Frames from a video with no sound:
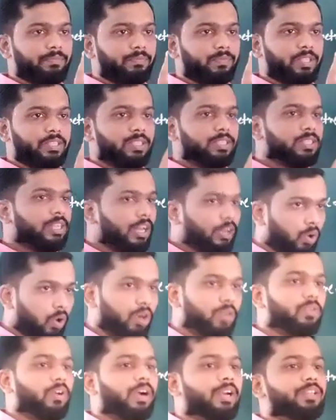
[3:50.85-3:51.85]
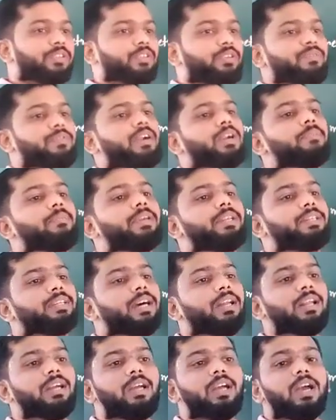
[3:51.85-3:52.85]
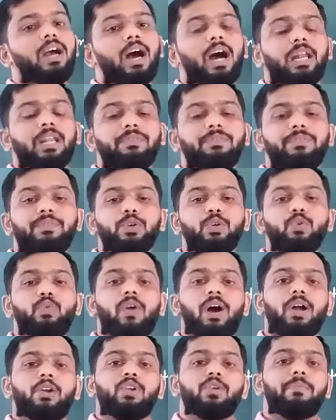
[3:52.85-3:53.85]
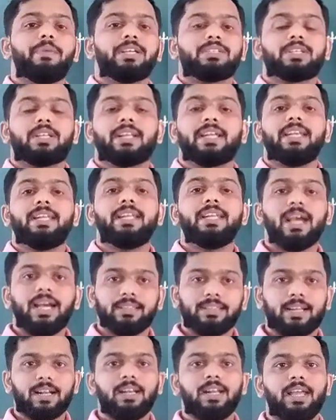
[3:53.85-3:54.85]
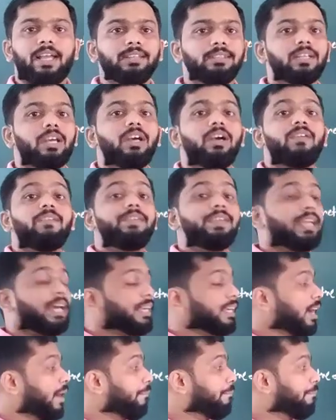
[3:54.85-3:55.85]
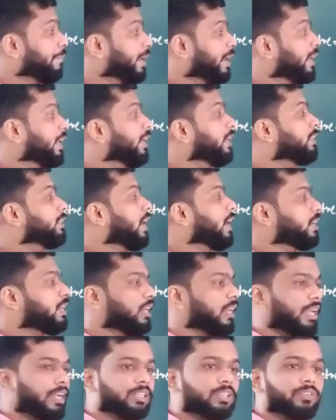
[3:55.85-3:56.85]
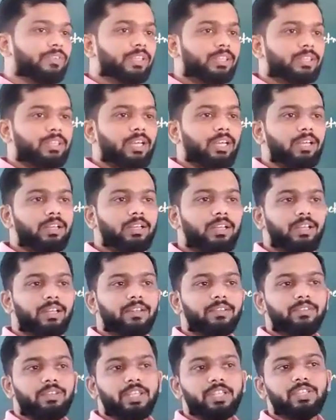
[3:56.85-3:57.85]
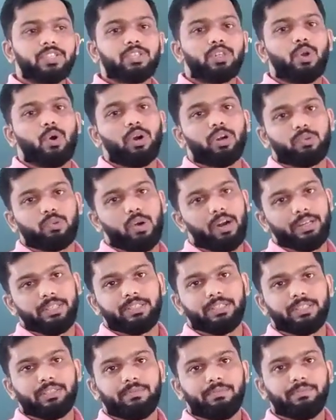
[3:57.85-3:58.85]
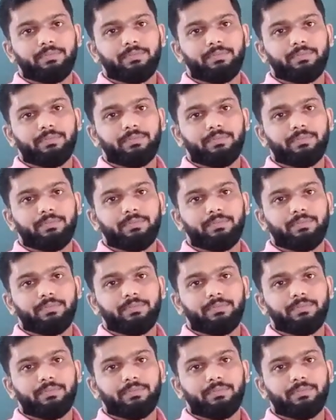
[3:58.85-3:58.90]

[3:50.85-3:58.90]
This is the known quantity of 1 meter, and if you want to measure any other length, we are comparing that length with this known quantity.